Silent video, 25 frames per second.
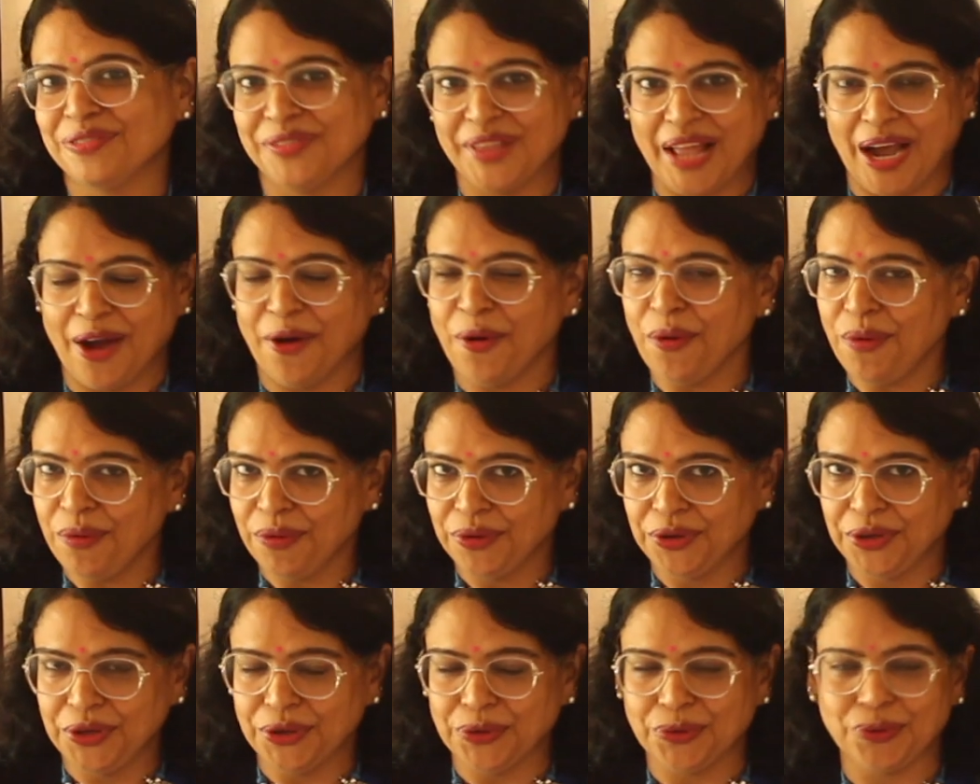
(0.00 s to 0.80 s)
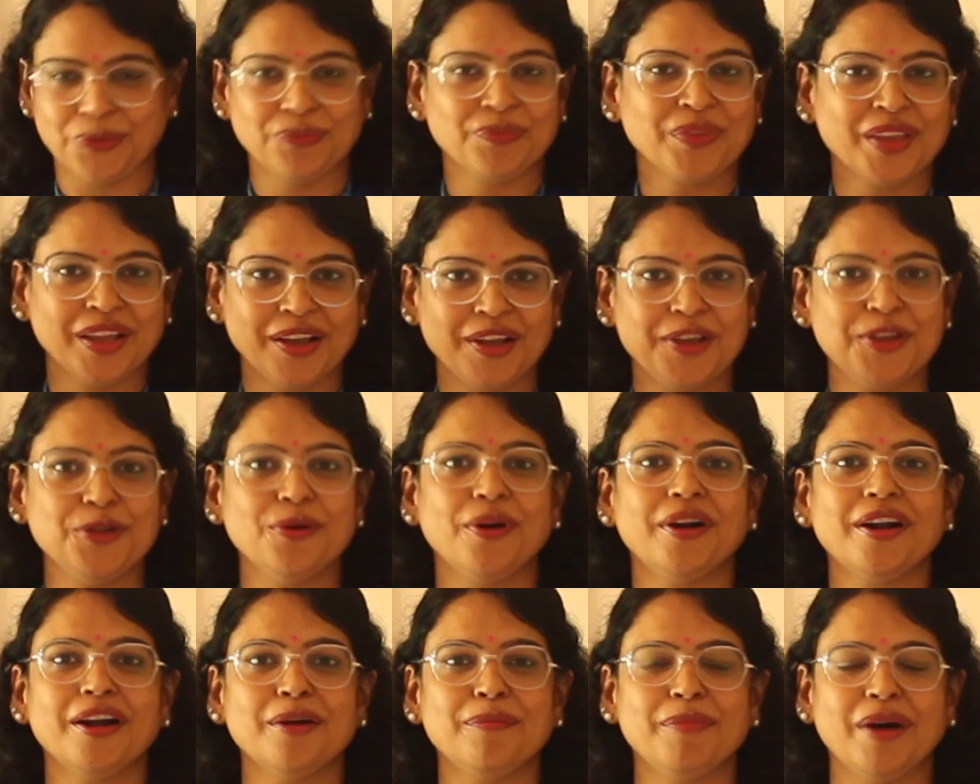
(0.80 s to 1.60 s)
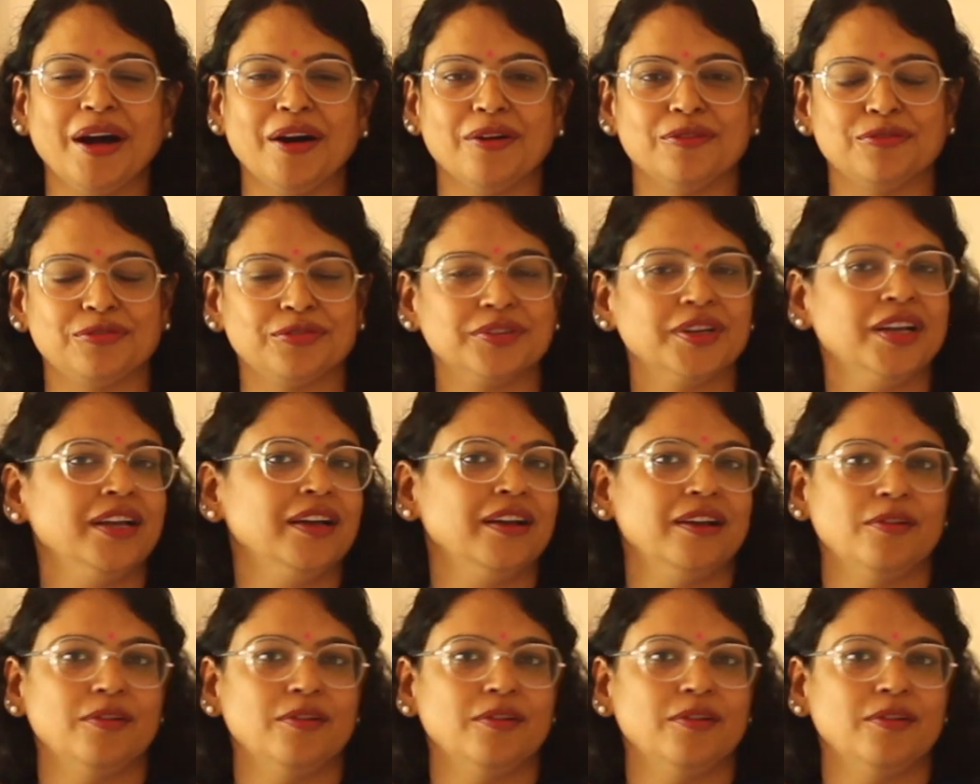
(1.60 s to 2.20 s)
Thou, you are above.